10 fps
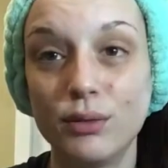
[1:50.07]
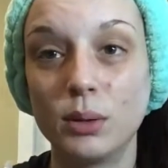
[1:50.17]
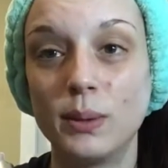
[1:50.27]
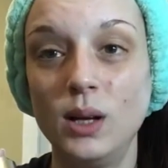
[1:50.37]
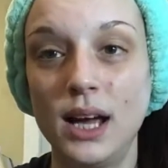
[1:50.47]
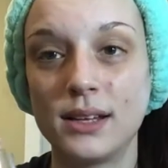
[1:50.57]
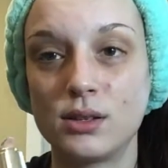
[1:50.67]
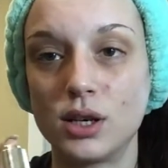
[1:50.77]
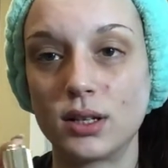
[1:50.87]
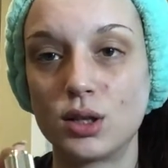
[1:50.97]
affordable at
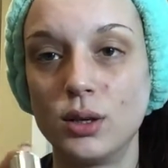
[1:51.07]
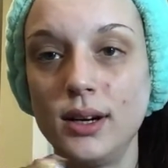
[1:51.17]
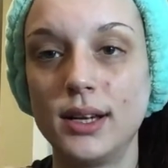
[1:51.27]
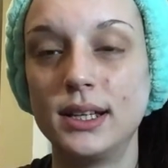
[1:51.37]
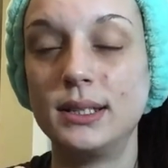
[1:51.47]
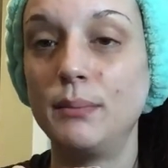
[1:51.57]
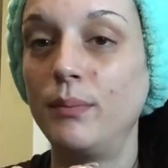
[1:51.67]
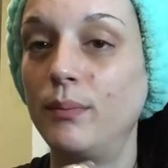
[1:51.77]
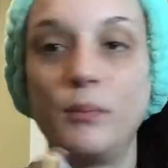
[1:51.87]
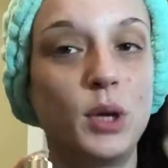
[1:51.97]
the drugstore. It's
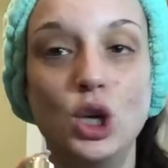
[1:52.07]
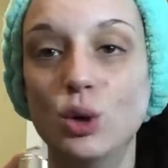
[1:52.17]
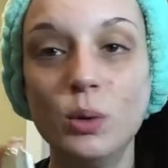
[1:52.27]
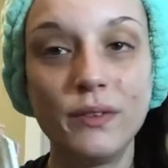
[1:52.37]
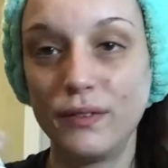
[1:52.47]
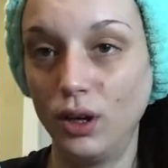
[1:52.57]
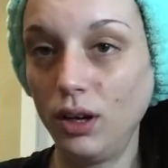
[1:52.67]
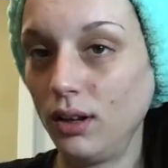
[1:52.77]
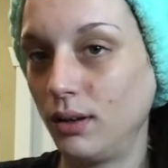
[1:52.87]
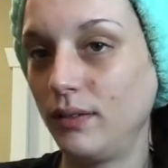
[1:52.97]

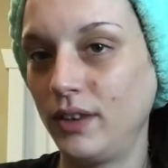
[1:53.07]
beautiful,